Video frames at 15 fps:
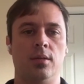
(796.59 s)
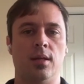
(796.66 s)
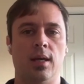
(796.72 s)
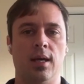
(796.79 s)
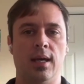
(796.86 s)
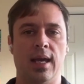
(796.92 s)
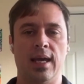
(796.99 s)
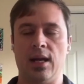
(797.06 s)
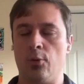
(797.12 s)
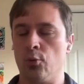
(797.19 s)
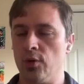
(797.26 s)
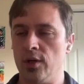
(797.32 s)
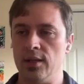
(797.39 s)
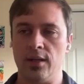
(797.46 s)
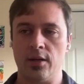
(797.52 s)
And I
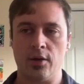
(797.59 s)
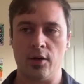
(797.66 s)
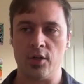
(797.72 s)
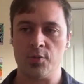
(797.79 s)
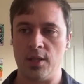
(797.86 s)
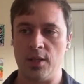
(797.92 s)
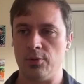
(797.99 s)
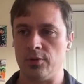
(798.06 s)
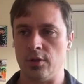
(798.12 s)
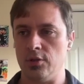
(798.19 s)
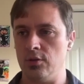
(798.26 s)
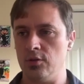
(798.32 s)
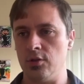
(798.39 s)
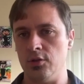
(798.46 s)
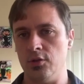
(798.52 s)
really encourage people
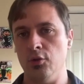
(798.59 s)
to